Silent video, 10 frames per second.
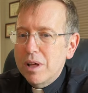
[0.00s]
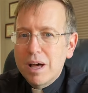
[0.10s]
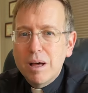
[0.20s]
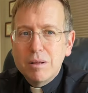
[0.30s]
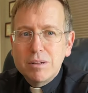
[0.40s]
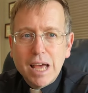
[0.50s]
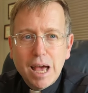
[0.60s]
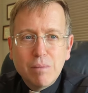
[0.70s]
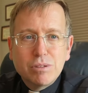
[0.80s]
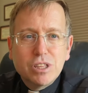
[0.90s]

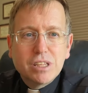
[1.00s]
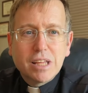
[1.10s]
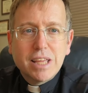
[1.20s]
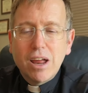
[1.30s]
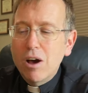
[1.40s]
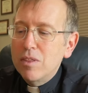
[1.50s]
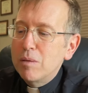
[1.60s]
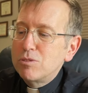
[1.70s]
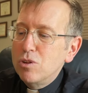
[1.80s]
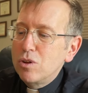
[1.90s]
tabs and things like that on
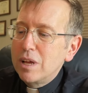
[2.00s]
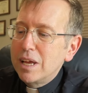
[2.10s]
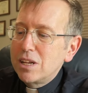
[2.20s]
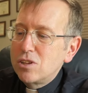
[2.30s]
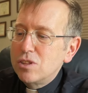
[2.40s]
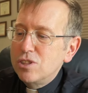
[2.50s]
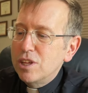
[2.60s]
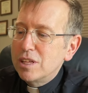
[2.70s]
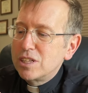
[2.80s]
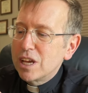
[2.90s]
them so you can get to
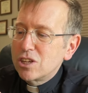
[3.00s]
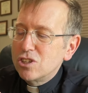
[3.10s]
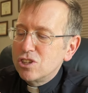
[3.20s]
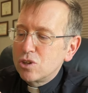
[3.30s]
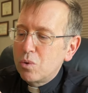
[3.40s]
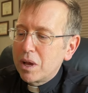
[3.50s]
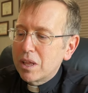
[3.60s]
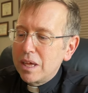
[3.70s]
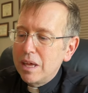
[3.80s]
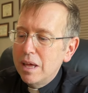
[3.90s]
the sections
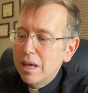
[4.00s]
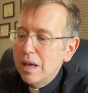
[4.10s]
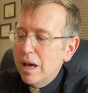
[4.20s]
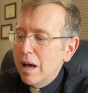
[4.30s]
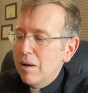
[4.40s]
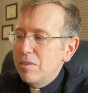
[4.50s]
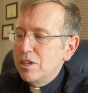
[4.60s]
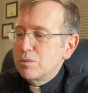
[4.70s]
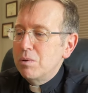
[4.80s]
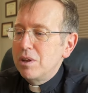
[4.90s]
quickly.
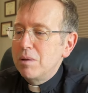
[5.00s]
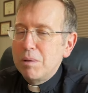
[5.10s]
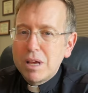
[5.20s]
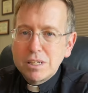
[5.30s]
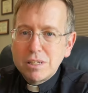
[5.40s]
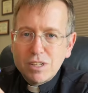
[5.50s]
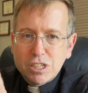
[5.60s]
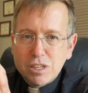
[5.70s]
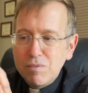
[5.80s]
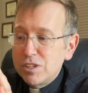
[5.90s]
This one, because of
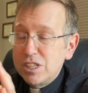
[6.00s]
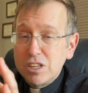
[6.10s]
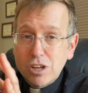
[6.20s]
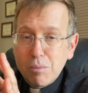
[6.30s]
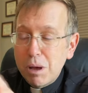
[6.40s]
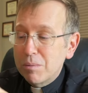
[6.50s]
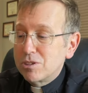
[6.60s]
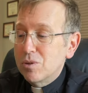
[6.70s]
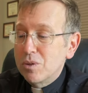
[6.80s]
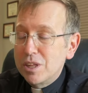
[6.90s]
its, this is the entire Bible,
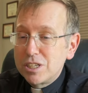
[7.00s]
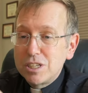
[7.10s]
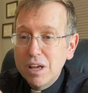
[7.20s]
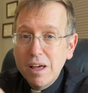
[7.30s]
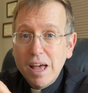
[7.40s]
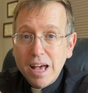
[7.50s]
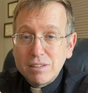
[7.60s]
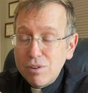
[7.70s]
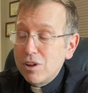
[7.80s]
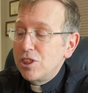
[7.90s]
so this has
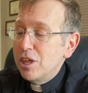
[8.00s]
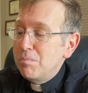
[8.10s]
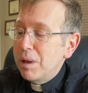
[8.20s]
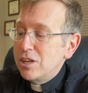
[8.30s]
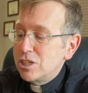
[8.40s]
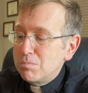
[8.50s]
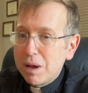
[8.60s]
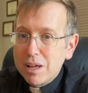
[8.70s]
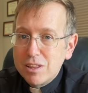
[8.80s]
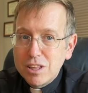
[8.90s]
very thin pages
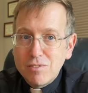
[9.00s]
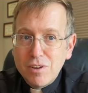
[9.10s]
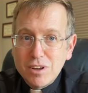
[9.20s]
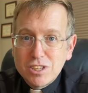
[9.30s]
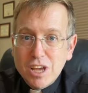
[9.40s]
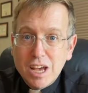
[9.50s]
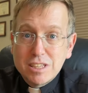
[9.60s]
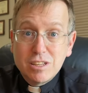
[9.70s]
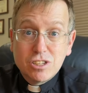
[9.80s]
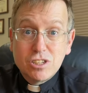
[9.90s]
by the very size.
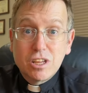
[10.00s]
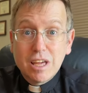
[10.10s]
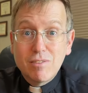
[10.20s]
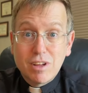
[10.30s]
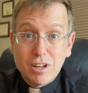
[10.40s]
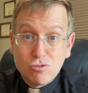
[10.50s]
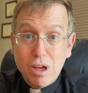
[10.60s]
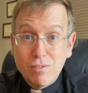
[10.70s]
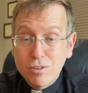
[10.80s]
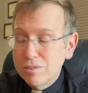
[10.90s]
This is a kind of like a
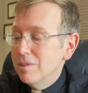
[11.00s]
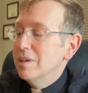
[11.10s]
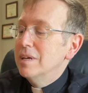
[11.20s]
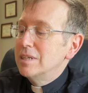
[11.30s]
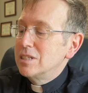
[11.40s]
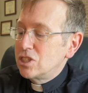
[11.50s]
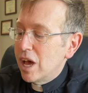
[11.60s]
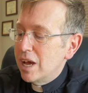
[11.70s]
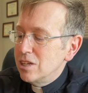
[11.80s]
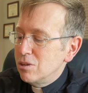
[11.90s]
travel
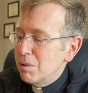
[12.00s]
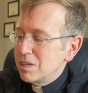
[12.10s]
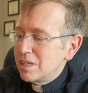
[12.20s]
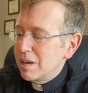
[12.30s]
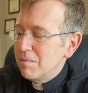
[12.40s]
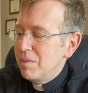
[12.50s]
size, you might say.